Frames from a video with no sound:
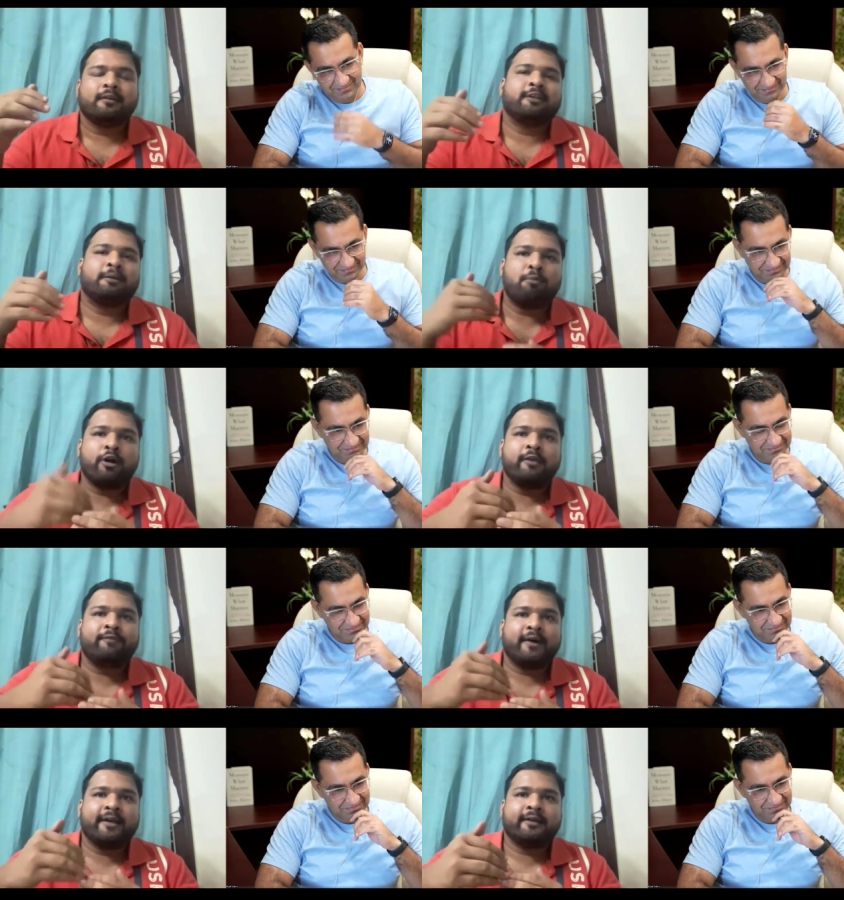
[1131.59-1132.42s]
Speaker 1: the
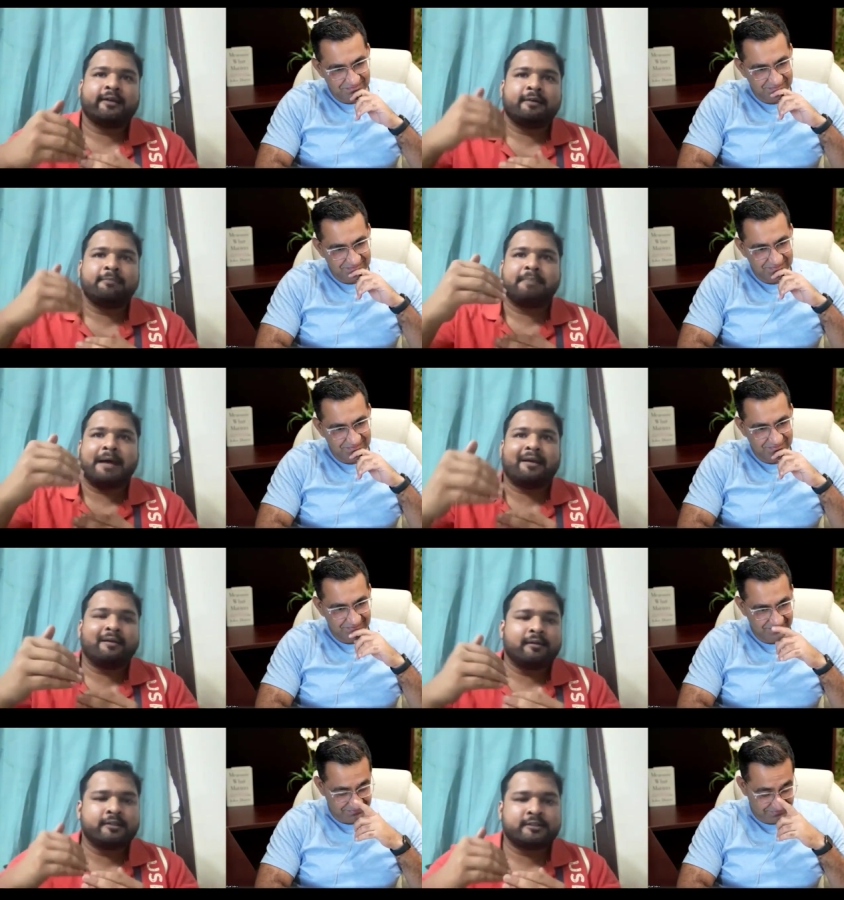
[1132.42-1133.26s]
modifier and
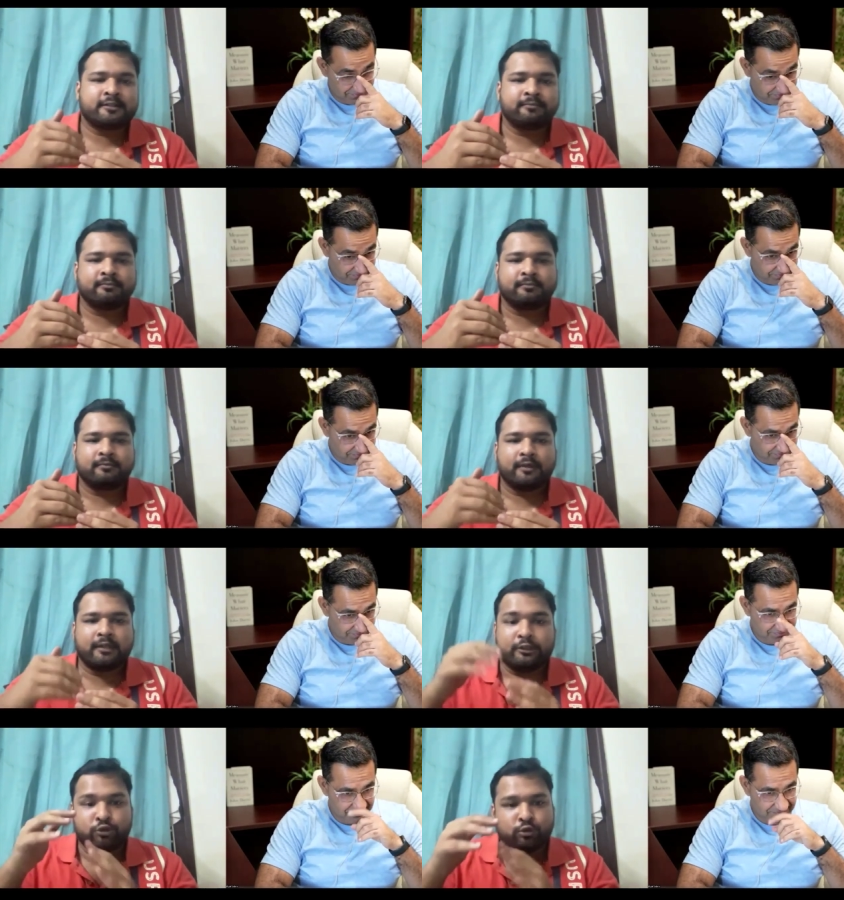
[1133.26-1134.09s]
parallelism
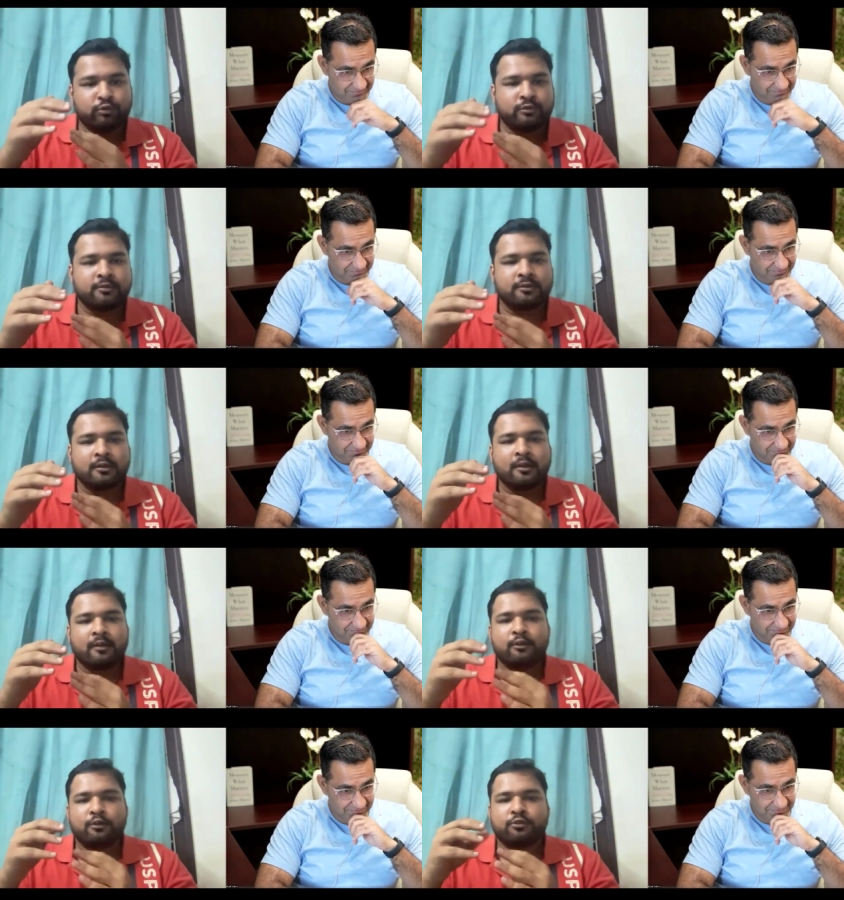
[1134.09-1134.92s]
issues
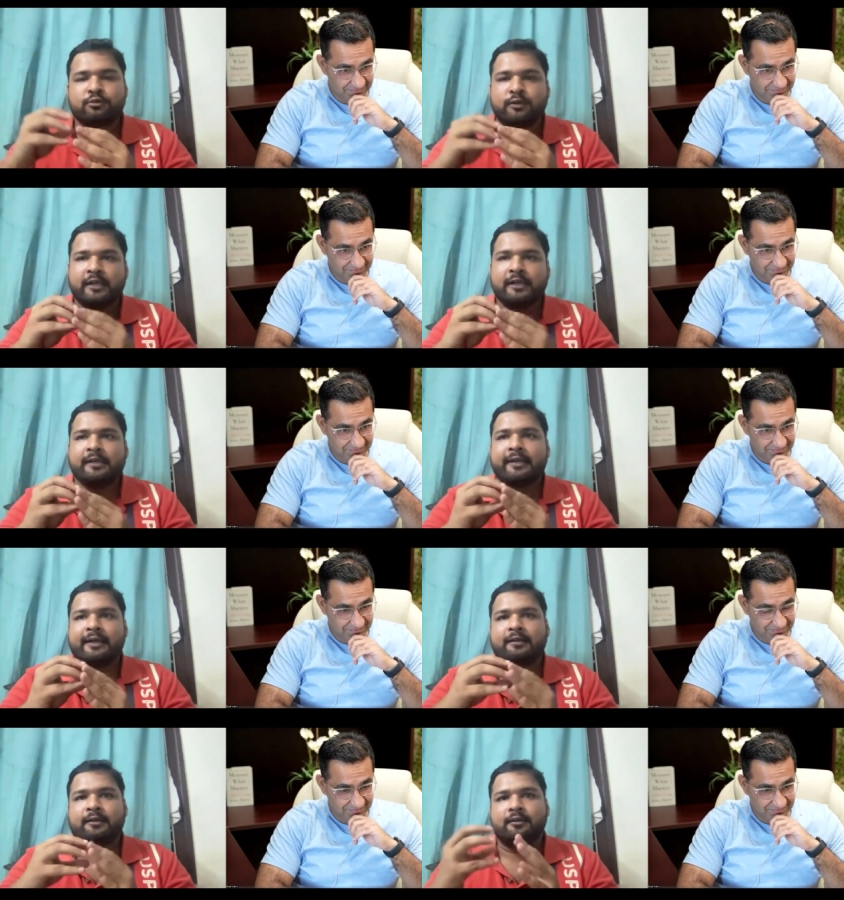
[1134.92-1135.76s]
used to really
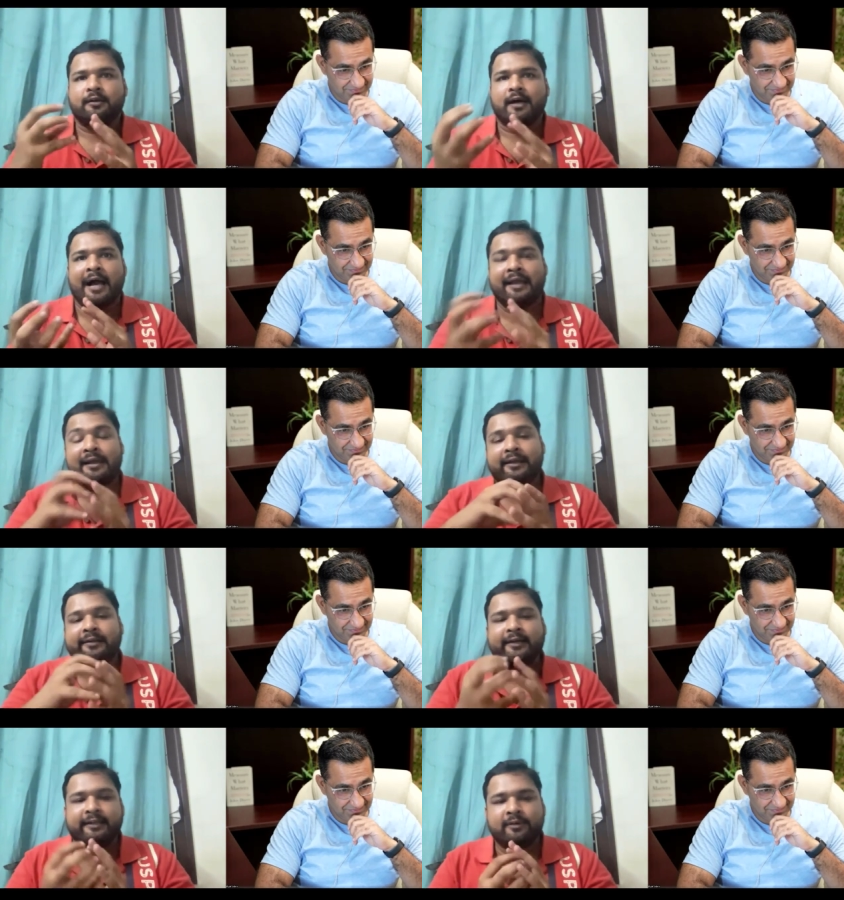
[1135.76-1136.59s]
get
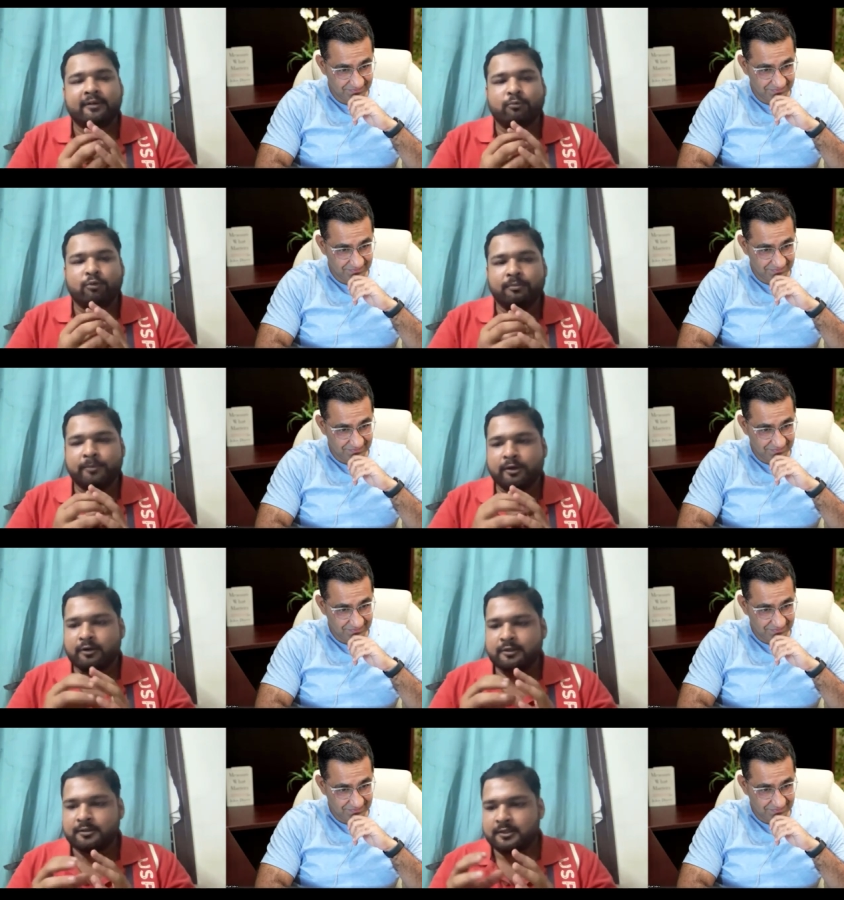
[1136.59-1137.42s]
highlighted even more
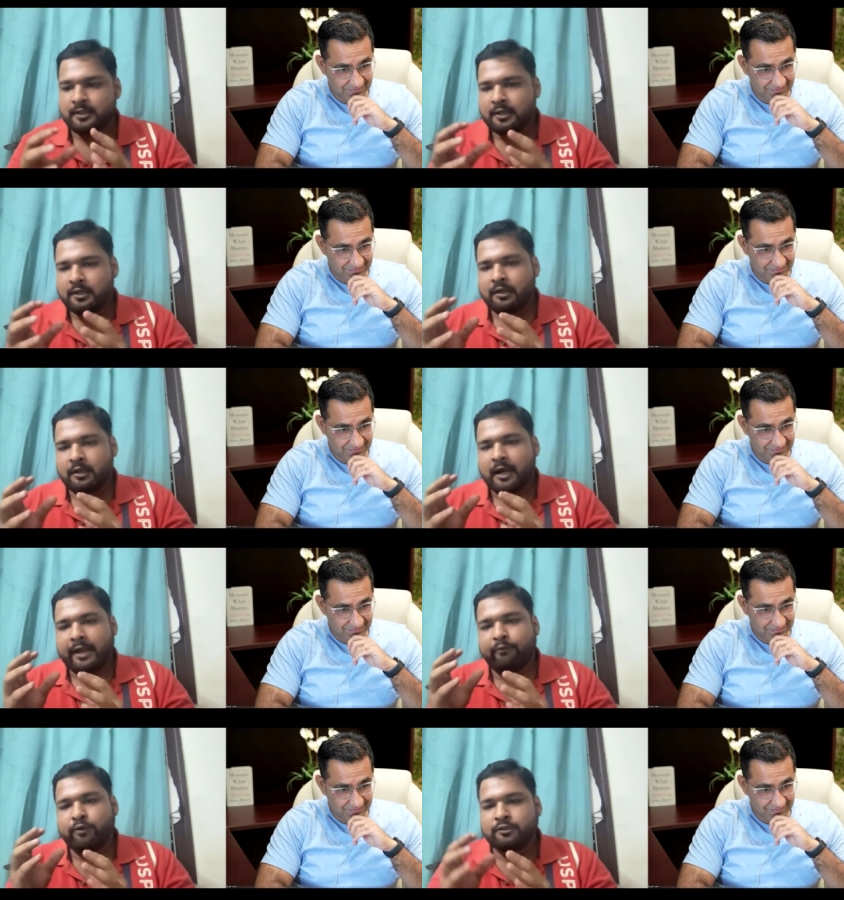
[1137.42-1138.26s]
because
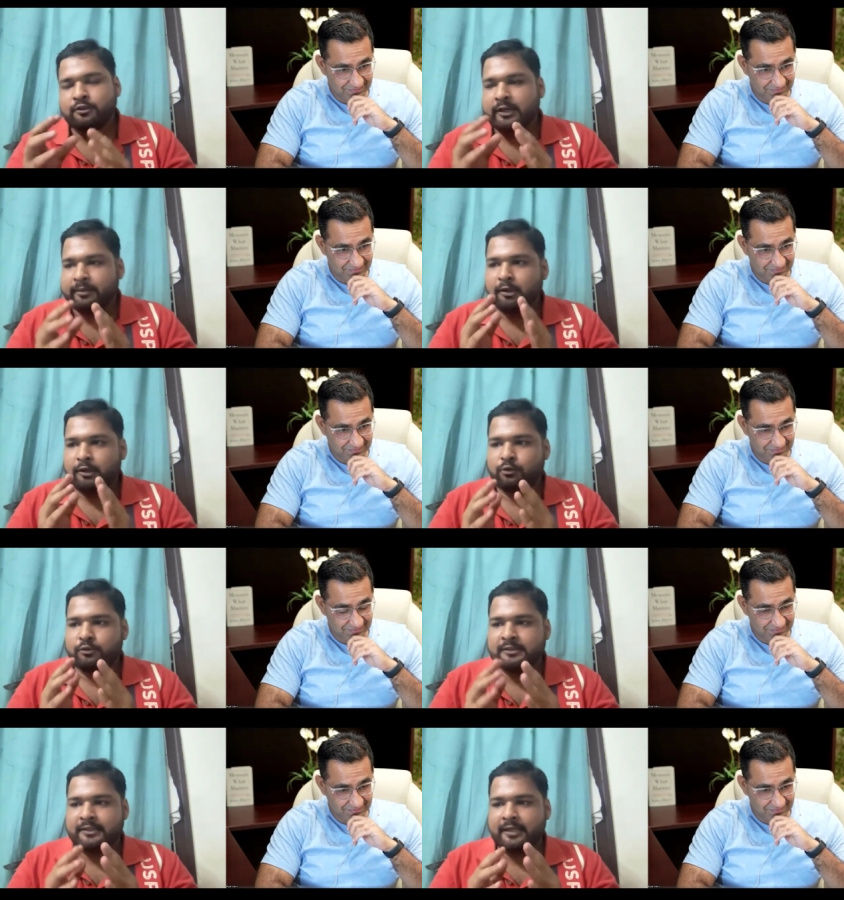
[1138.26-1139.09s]
I was not able
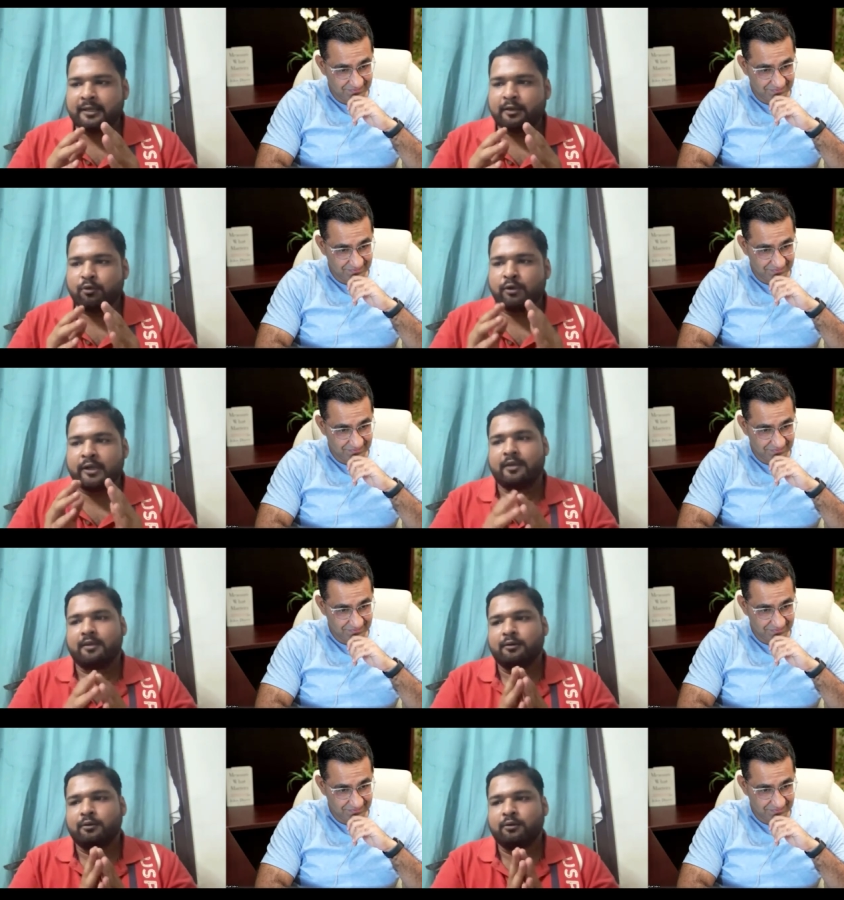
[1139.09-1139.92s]
to say, ki,
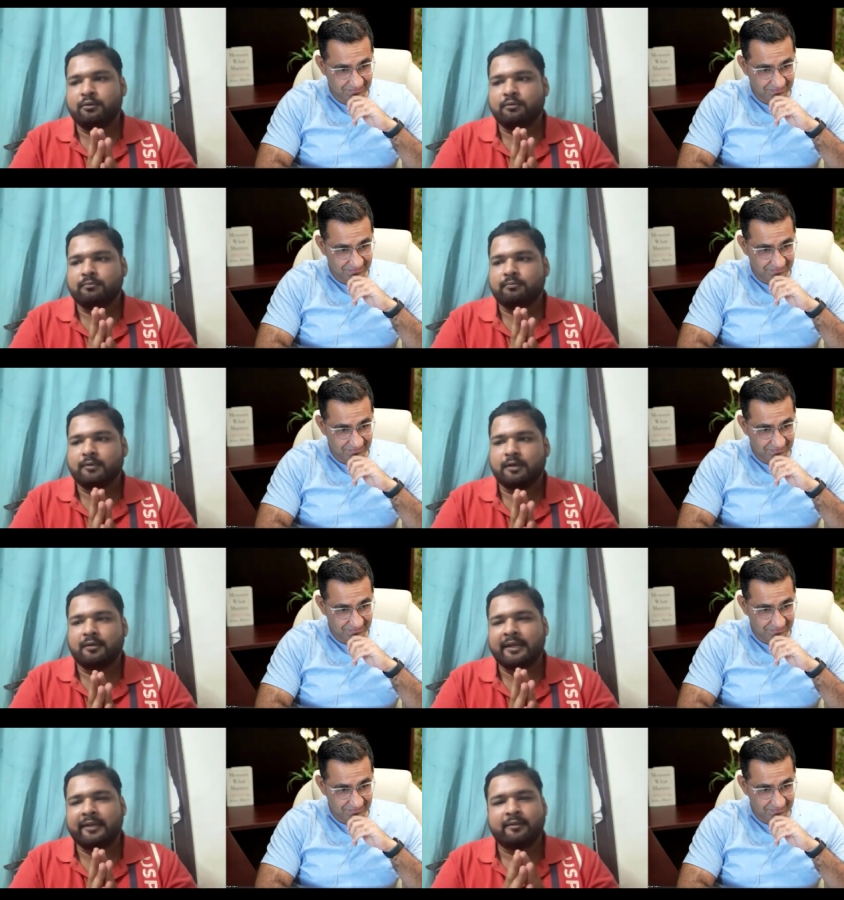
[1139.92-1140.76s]
okay, you know, uh,
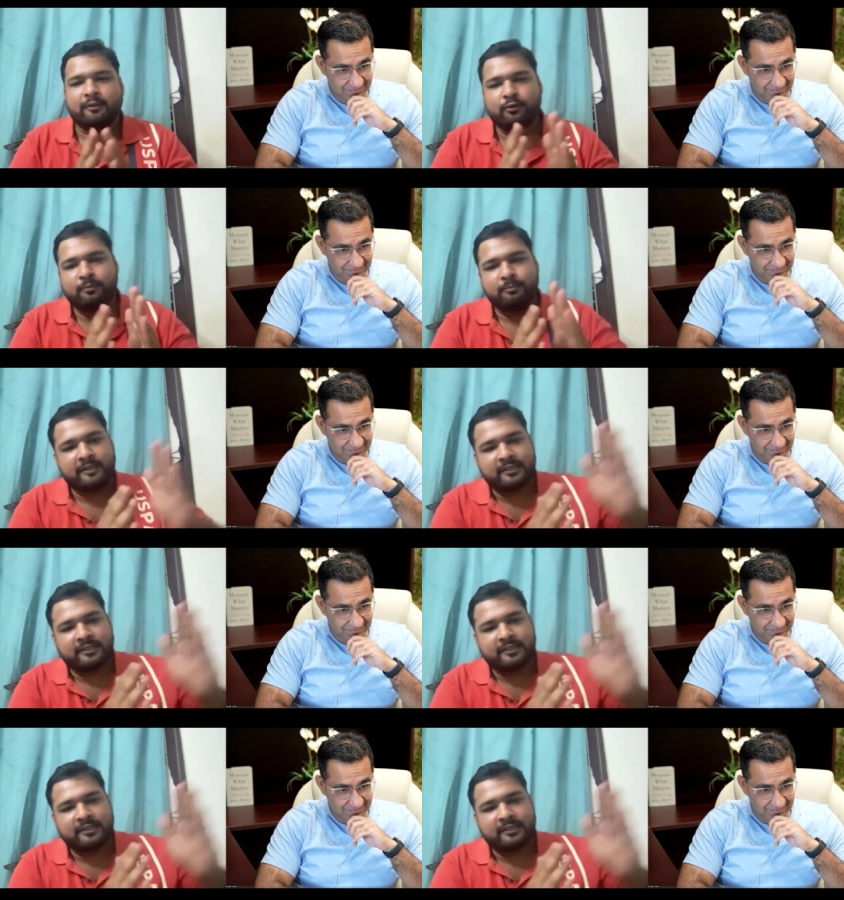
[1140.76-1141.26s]
like, you know,